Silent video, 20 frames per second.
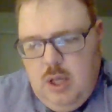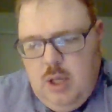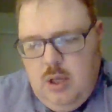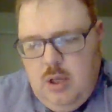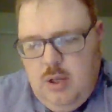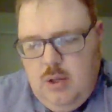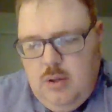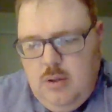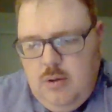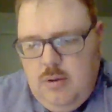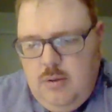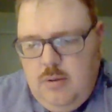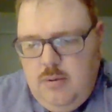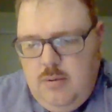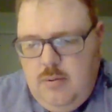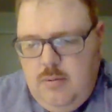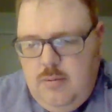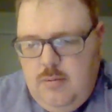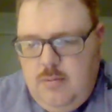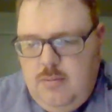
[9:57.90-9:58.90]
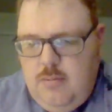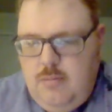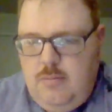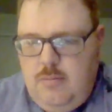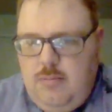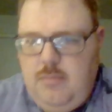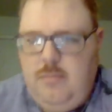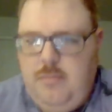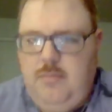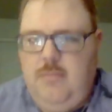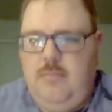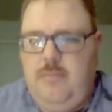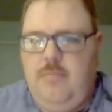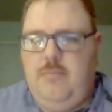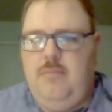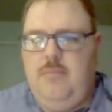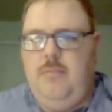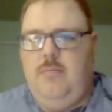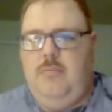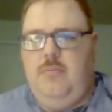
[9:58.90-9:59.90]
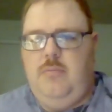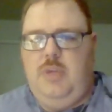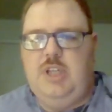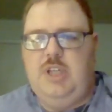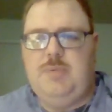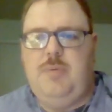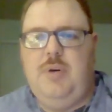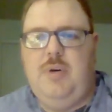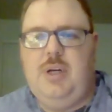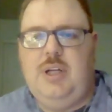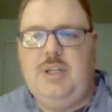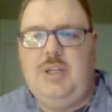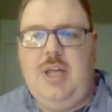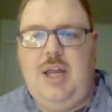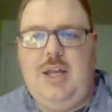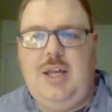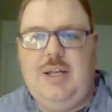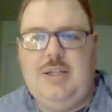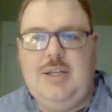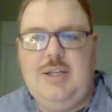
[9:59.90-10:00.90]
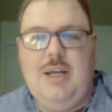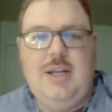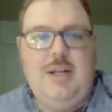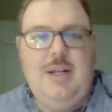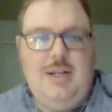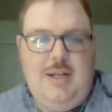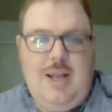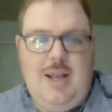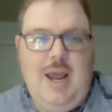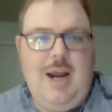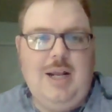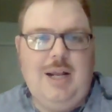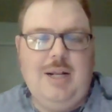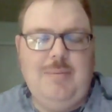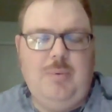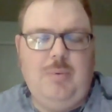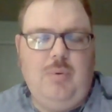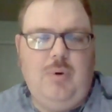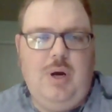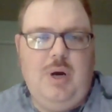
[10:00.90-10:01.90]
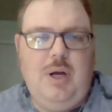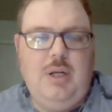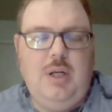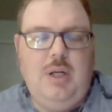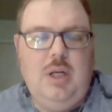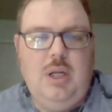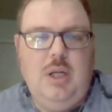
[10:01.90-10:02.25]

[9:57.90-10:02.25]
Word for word: 10 this book contains negative number one,